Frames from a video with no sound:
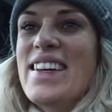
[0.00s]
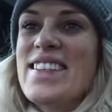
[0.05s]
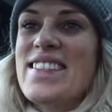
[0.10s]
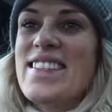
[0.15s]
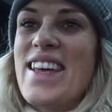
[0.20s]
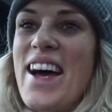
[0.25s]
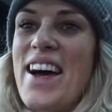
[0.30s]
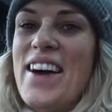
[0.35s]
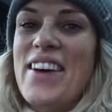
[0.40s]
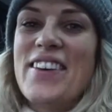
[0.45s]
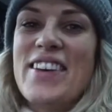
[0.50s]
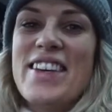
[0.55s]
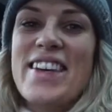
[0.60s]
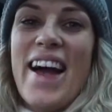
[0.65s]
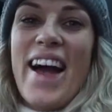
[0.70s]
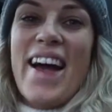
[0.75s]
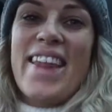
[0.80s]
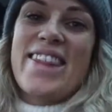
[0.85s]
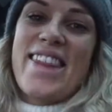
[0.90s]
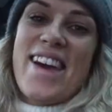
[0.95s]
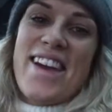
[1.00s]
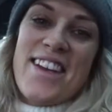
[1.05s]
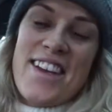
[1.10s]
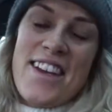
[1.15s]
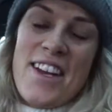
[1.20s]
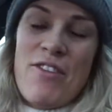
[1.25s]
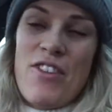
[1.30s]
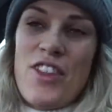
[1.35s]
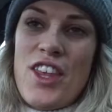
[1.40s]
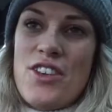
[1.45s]
So yeah, thank
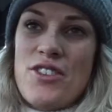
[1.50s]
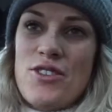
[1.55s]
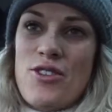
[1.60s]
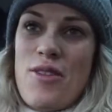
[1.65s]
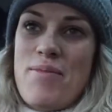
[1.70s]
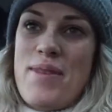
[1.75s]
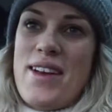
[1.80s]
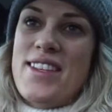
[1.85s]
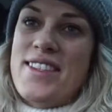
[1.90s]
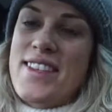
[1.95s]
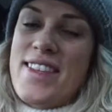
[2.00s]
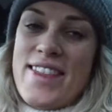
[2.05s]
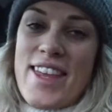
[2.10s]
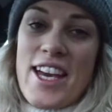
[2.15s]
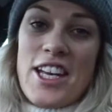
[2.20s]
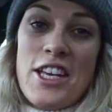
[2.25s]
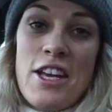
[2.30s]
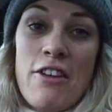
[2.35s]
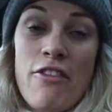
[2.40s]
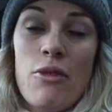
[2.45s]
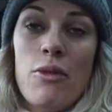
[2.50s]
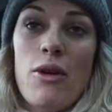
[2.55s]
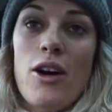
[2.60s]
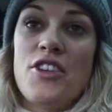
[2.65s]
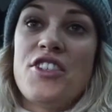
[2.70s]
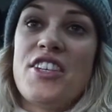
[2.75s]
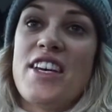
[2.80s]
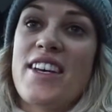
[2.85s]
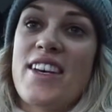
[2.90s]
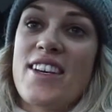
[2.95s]
you for those comments and thank you for
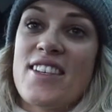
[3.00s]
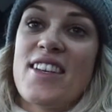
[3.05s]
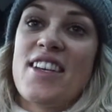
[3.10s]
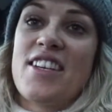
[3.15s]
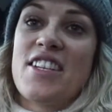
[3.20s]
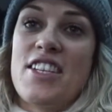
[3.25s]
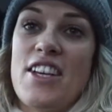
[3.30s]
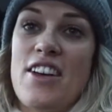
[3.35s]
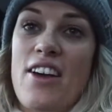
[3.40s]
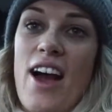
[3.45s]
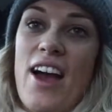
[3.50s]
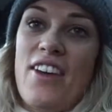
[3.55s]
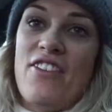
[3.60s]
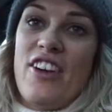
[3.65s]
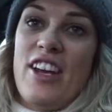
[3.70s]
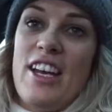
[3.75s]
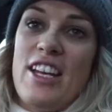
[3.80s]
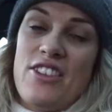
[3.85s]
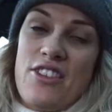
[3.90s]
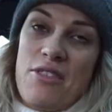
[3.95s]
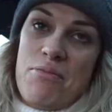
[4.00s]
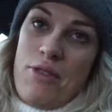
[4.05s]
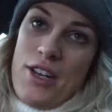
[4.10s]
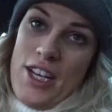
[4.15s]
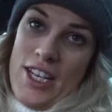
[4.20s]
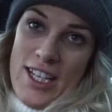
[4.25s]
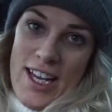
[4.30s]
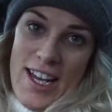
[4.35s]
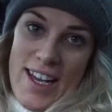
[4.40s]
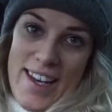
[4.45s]
watching, because I really do
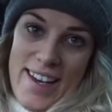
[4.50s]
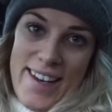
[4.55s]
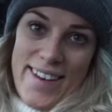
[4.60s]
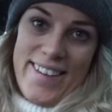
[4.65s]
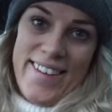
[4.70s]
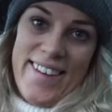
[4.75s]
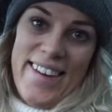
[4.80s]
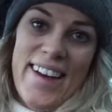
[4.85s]
appreciate it.